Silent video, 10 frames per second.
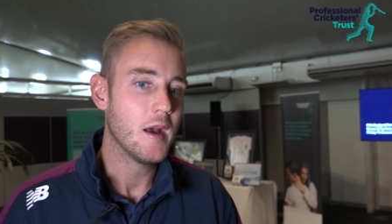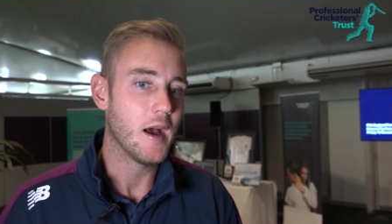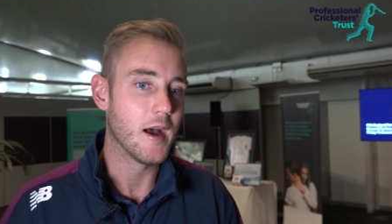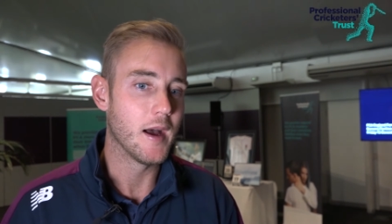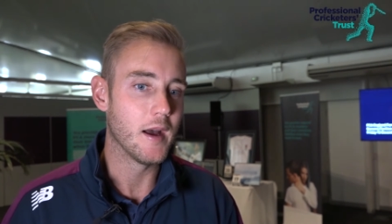
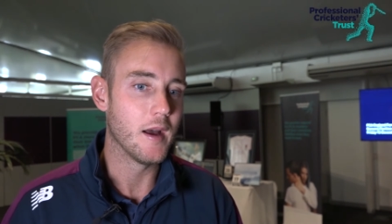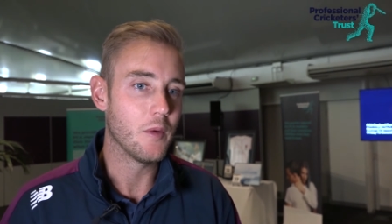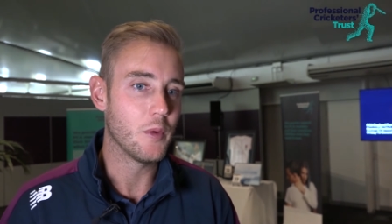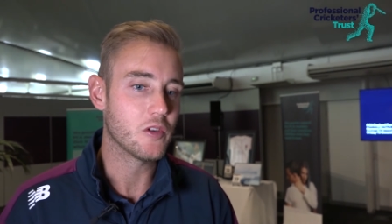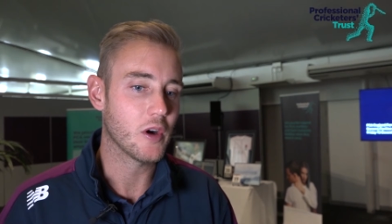uh,
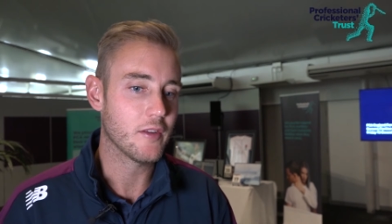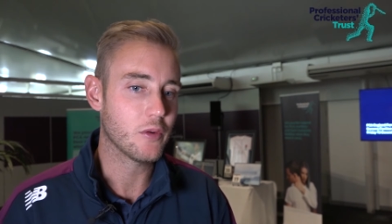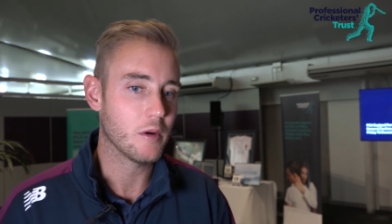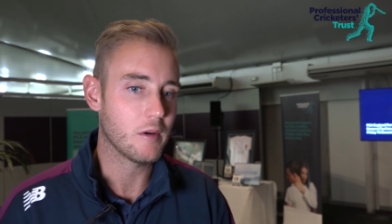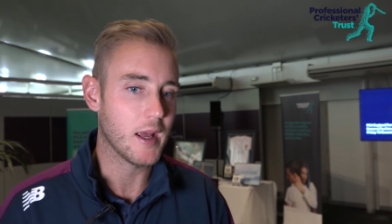we tried
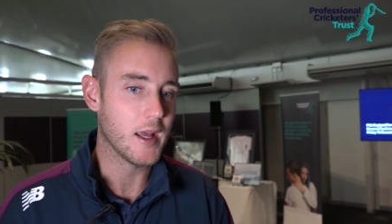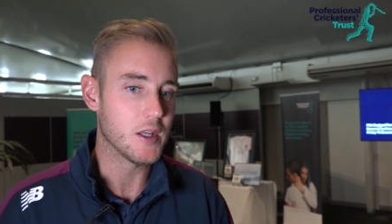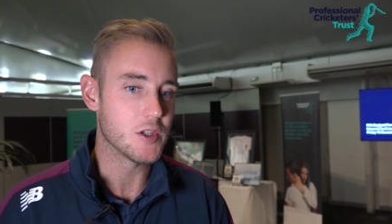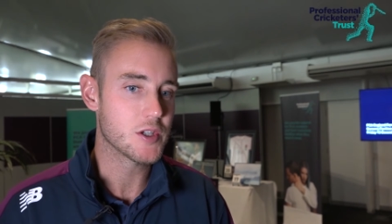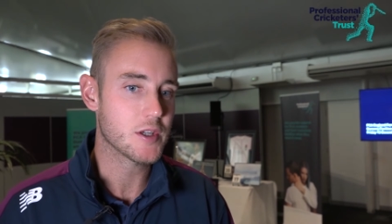to
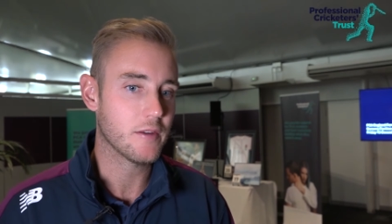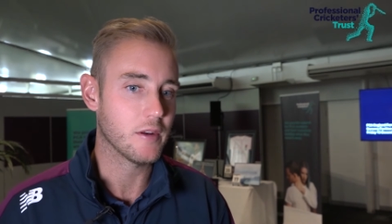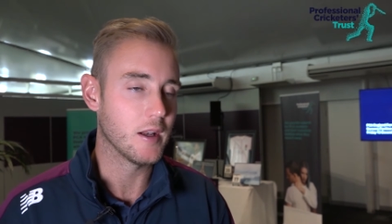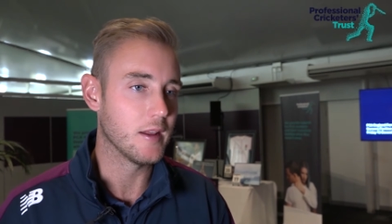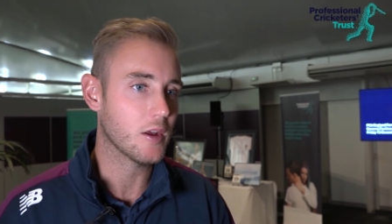arrange
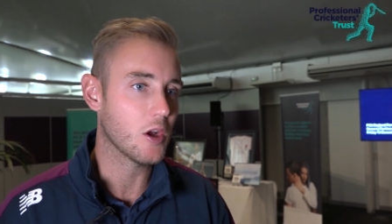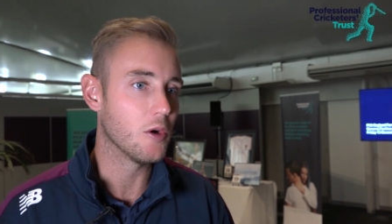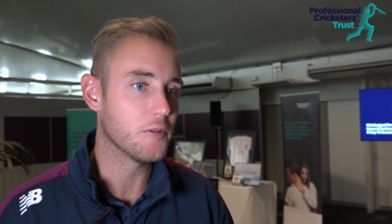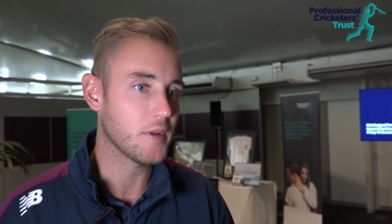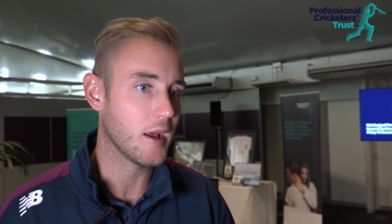certainly the
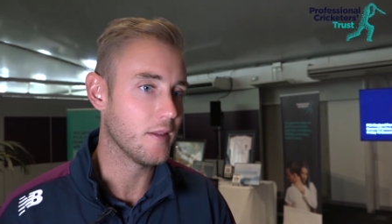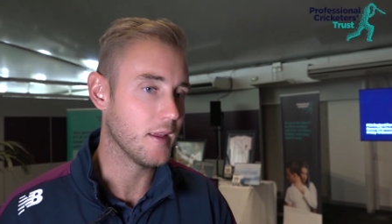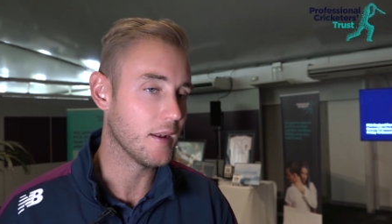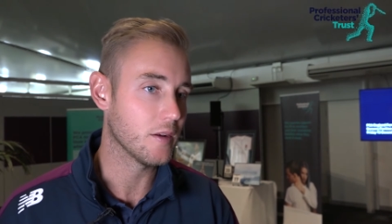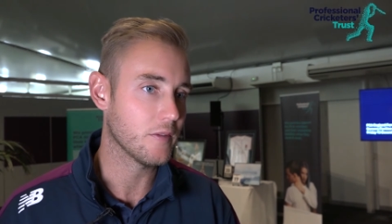golf day and
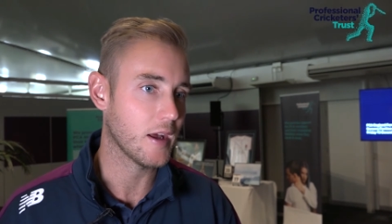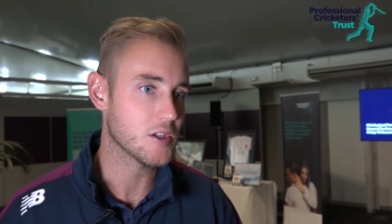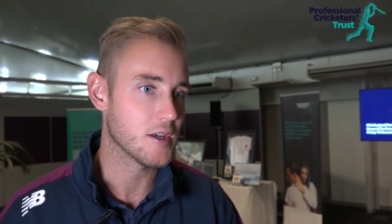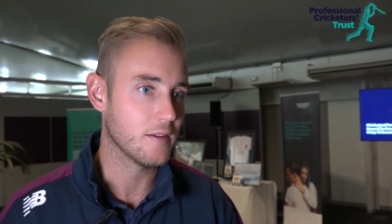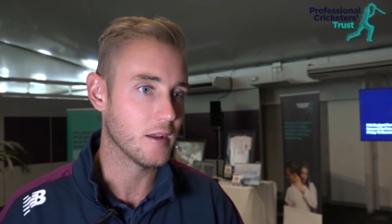the end of
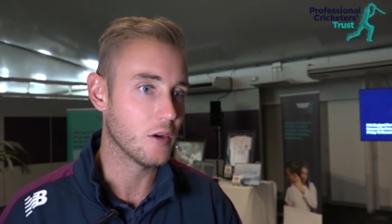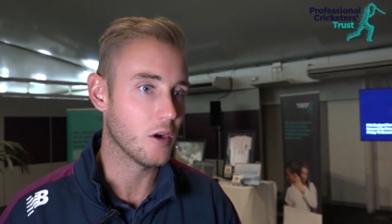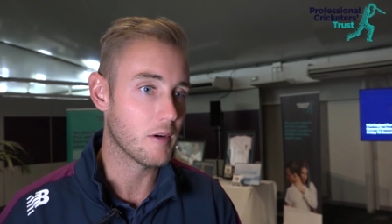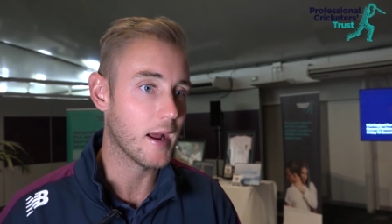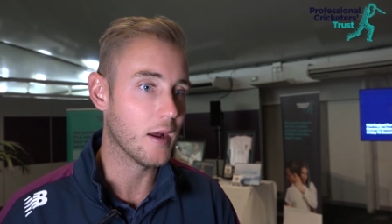Ashes
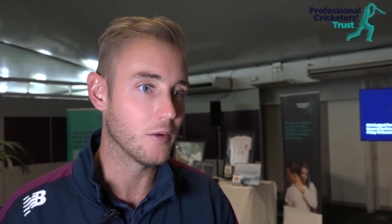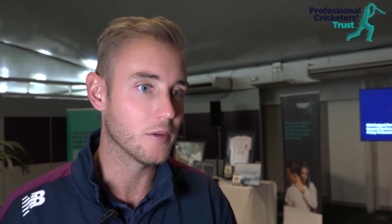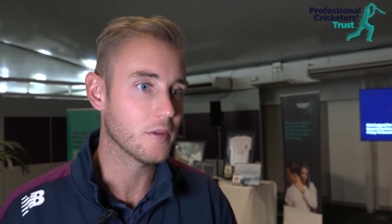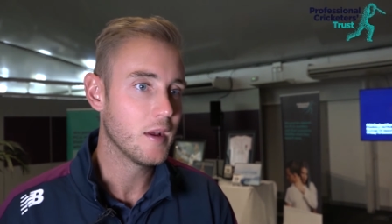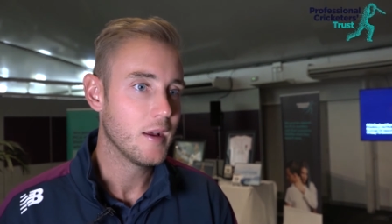dinner around
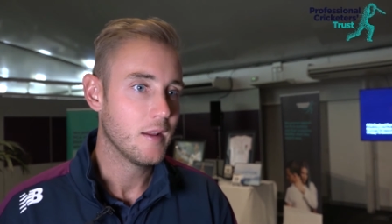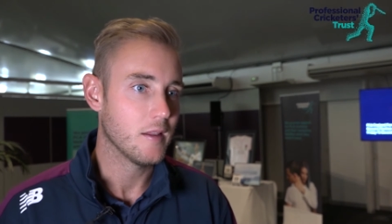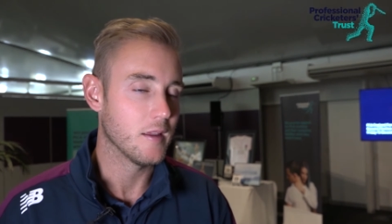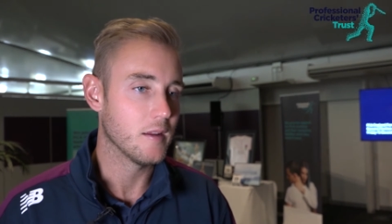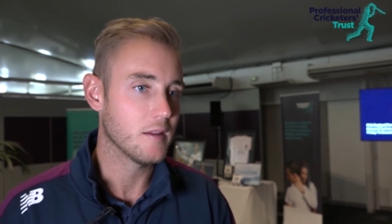
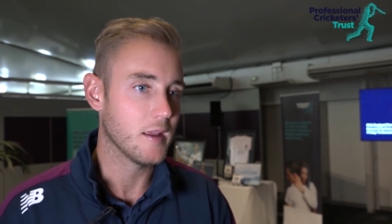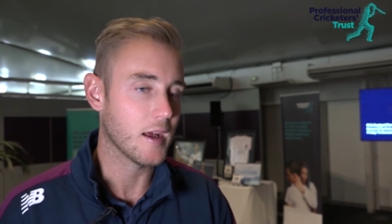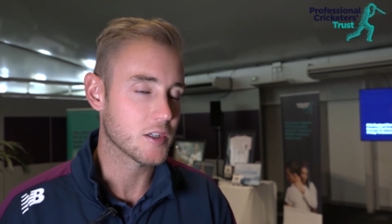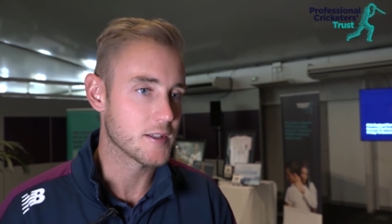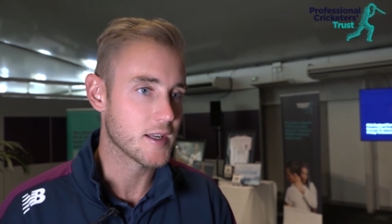the, the
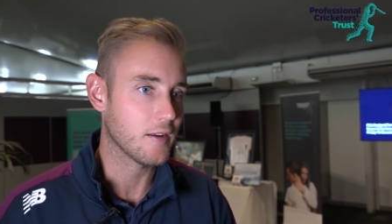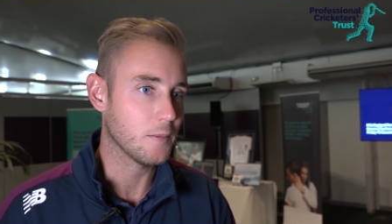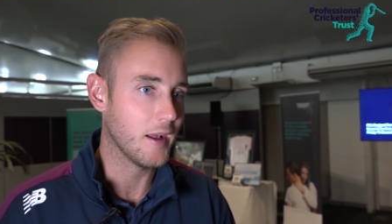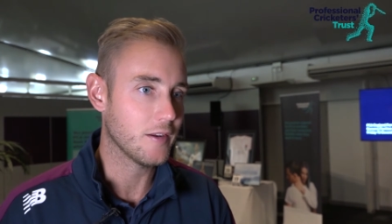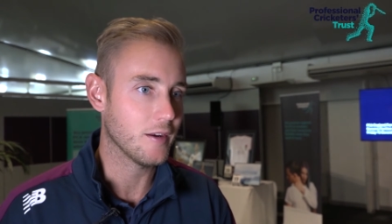Ashes test
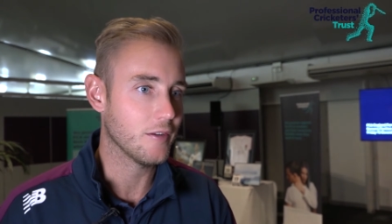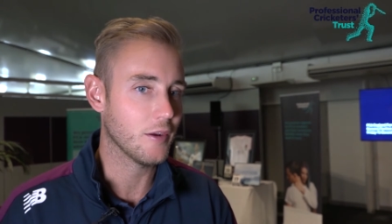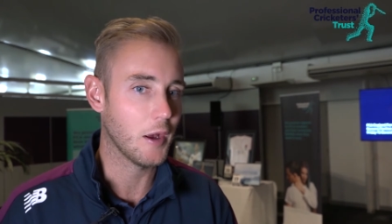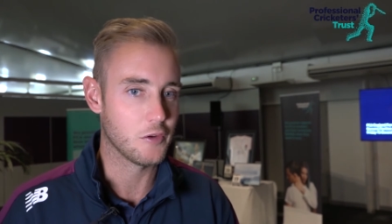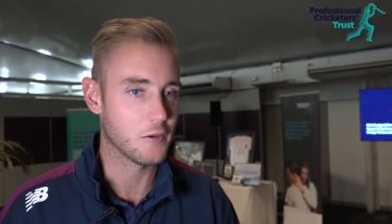matches,
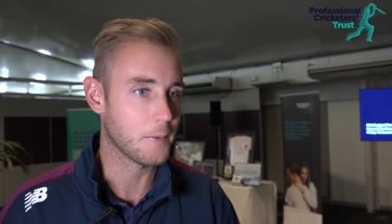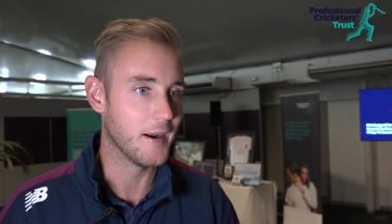so I was just